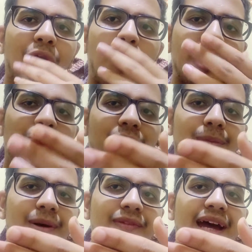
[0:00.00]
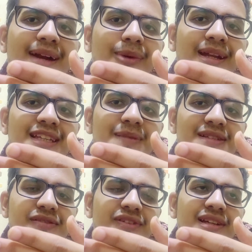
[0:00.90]
going on about that wedding
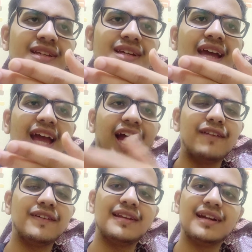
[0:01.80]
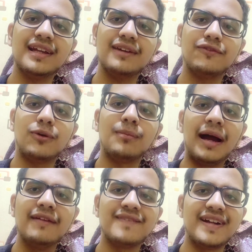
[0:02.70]
specifically, I feel that, like, for
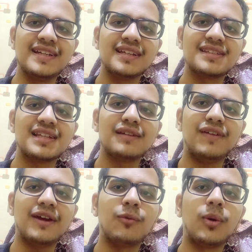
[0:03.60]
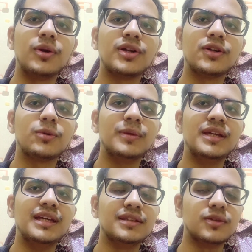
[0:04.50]
my wedding itself, I wanted to
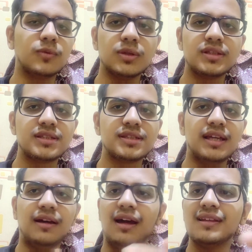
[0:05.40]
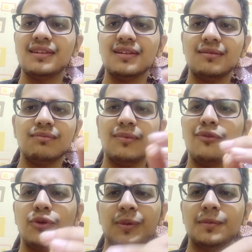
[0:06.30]
be in the woods. I think
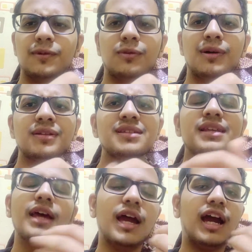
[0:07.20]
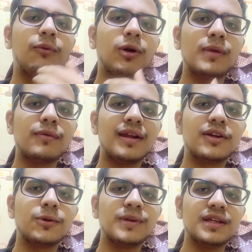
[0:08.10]
a few people know about this. I want my
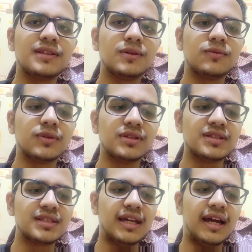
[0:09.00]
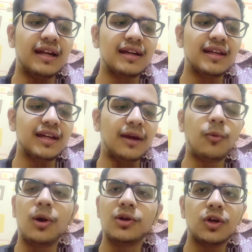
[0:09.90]
wedding to be in the woods, and, like, I
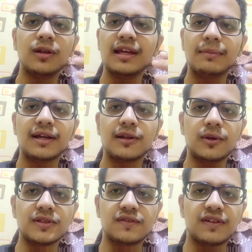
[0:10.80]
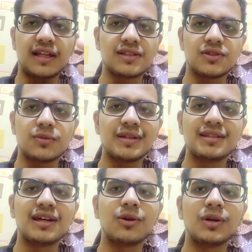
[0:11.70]
want all, like, my close friends to
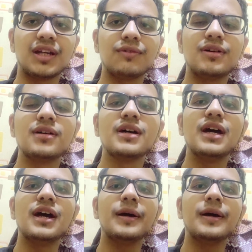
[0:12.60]
be there or whatever.